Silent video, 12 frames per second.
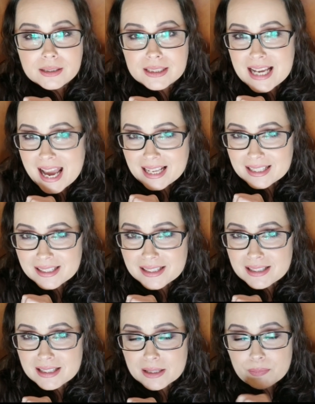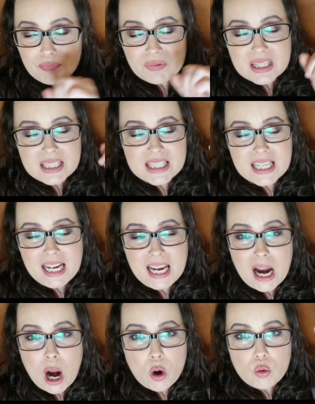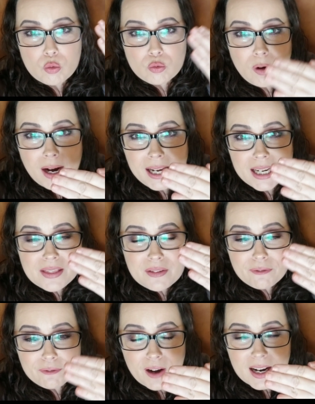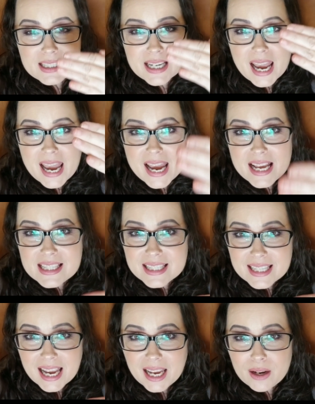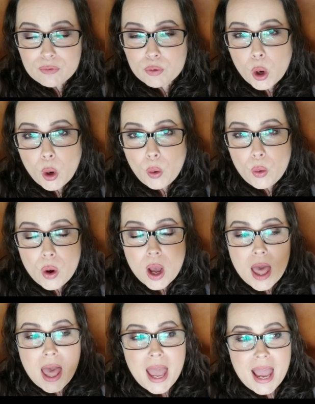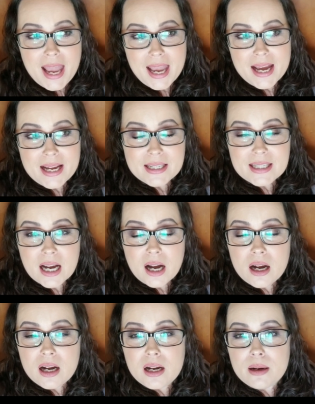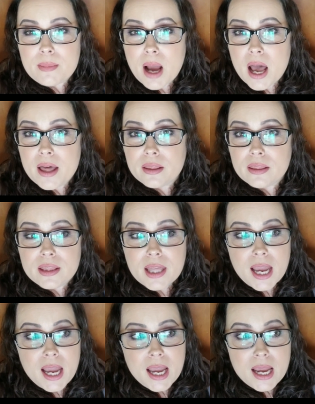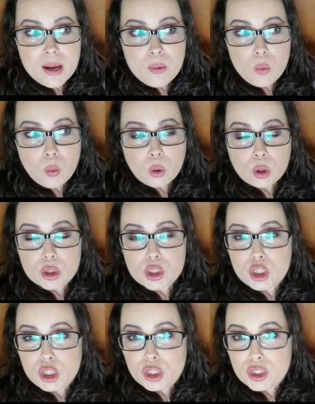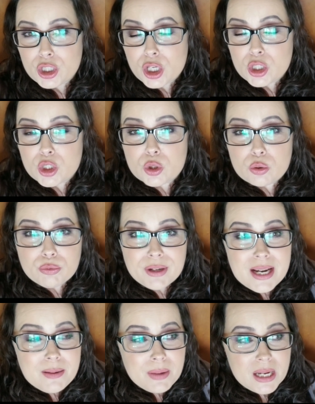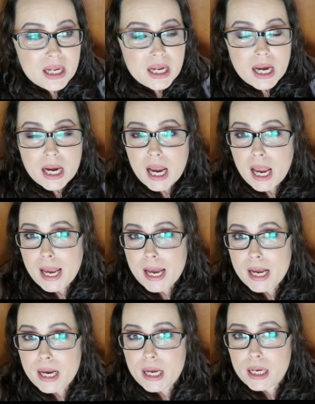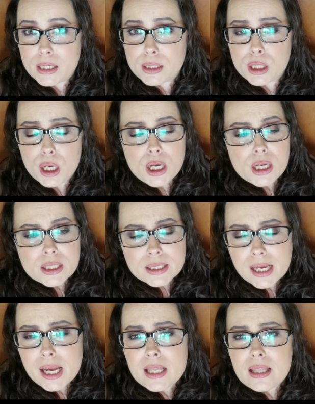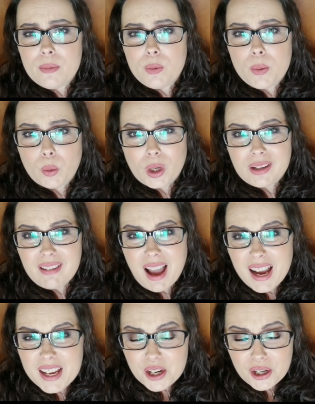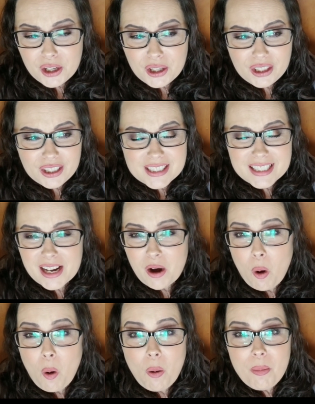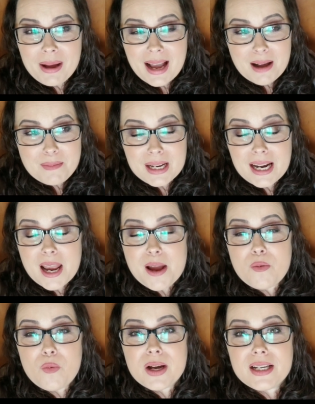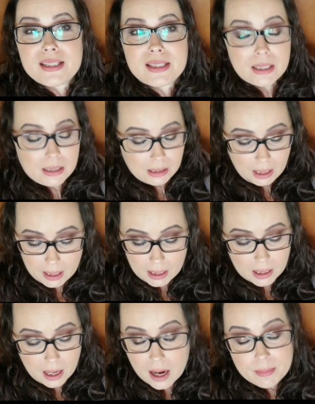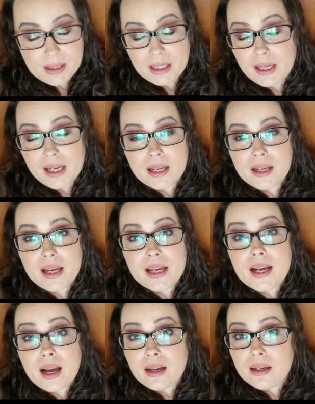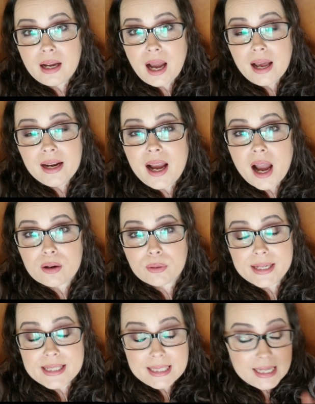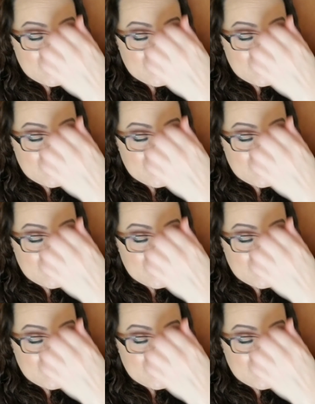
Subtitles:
guests sitting right in the front and second row, and they were just screaming and saying that we were liars and a whole bit. I mean, it was like, I mean, it kind of got crazy